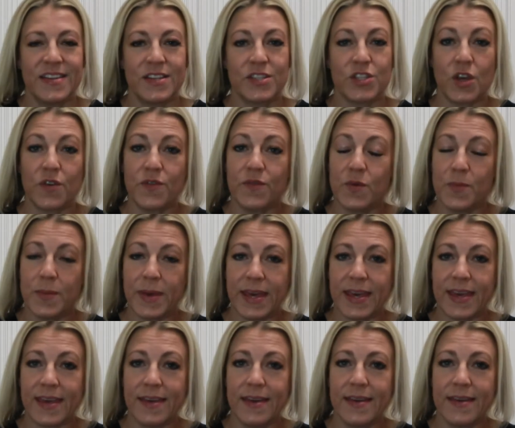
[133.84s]
So for
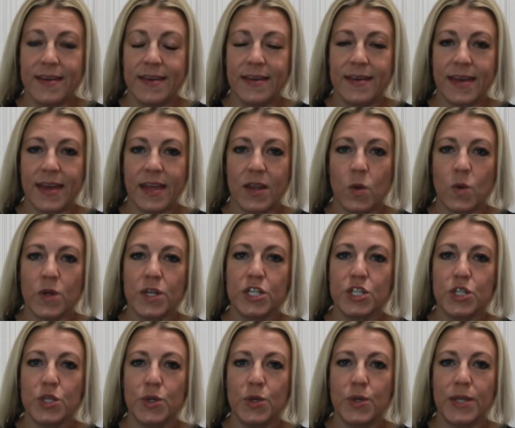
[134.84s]
me, in order
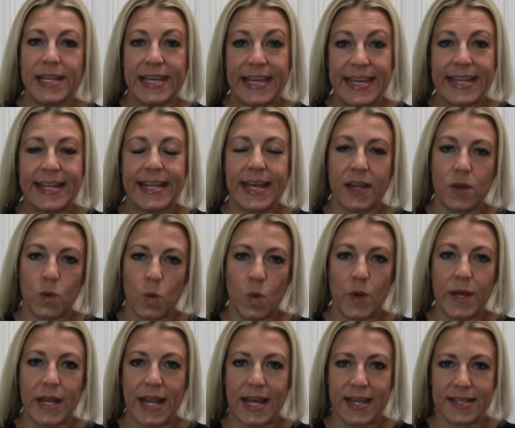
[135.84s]
to lead an
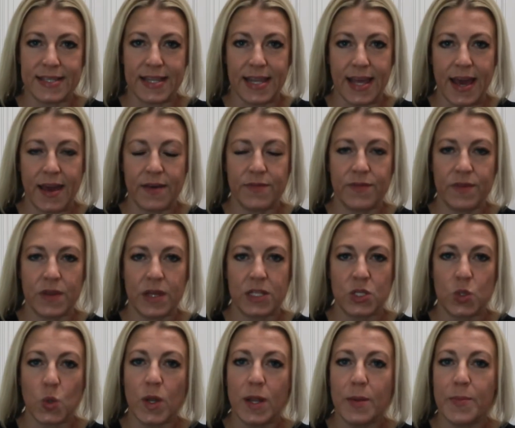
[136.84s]
organized life,
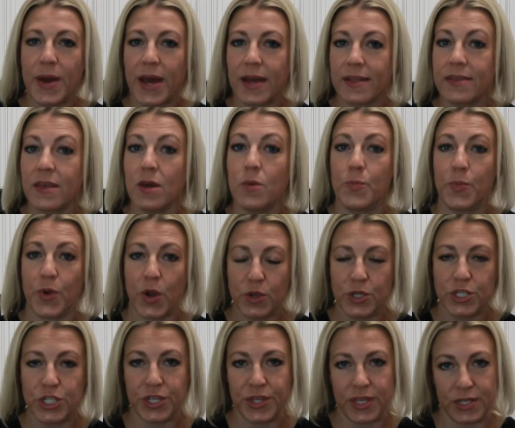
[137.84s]
it's all about the
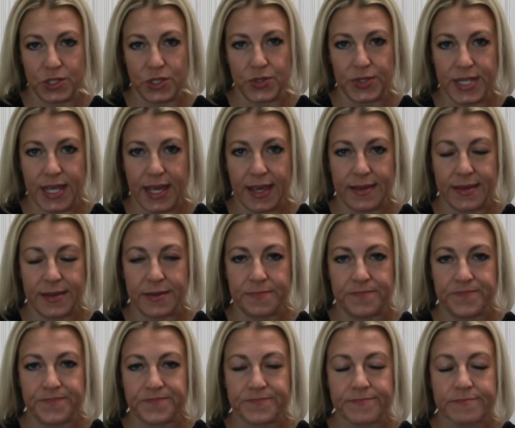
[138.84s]
approach that you take.
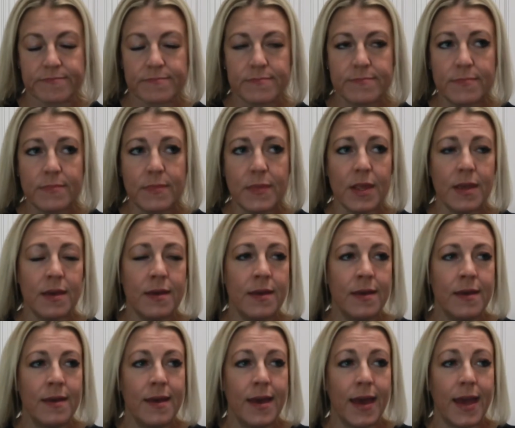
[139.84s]

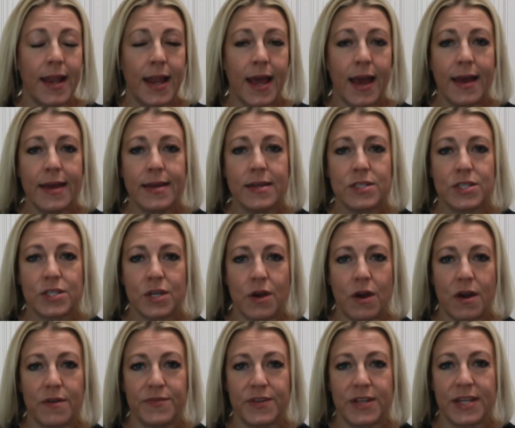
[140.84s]
And I so
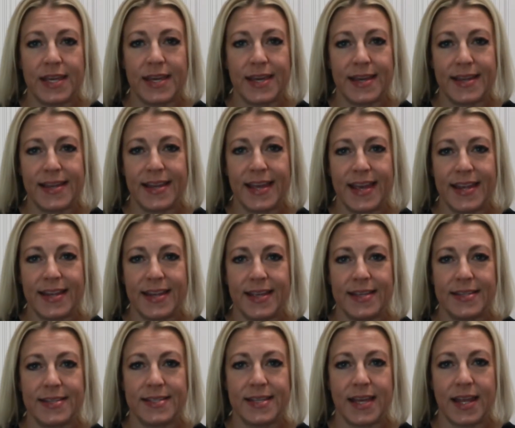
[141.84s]
often hear
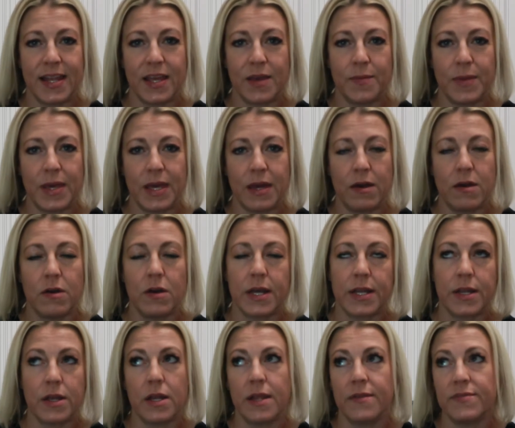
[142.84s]
ladies telling me, oh, I
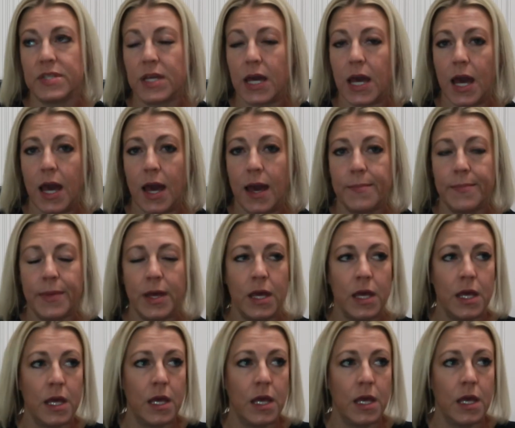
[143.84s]
don't have time,